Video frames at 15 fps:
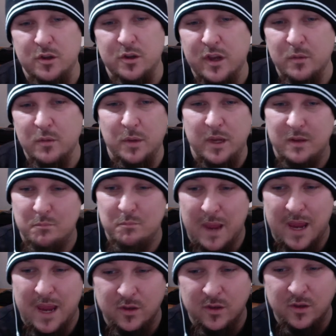can be in
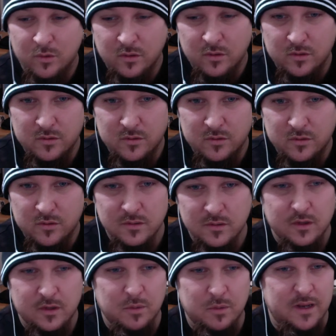manual, you
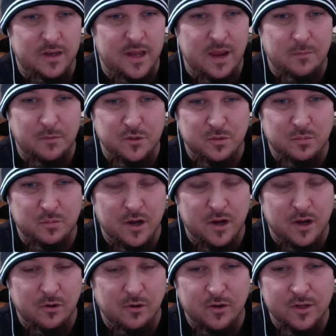can be in aperture
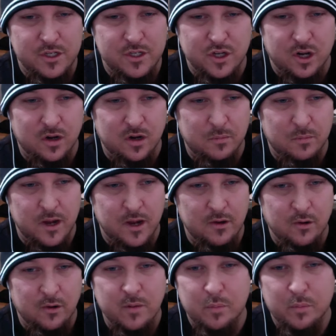priority, shutter
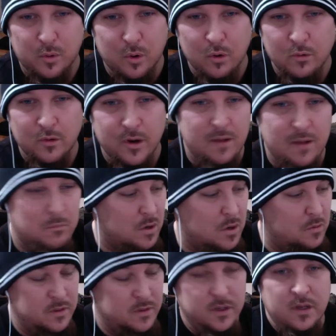priority, program
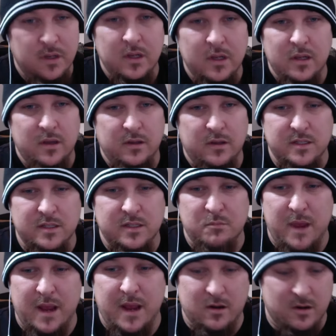mode, doesn't
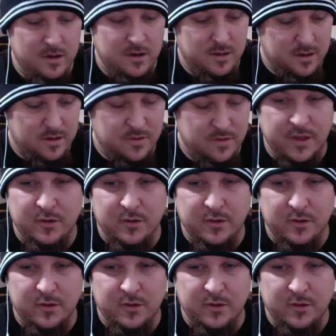matter. And then you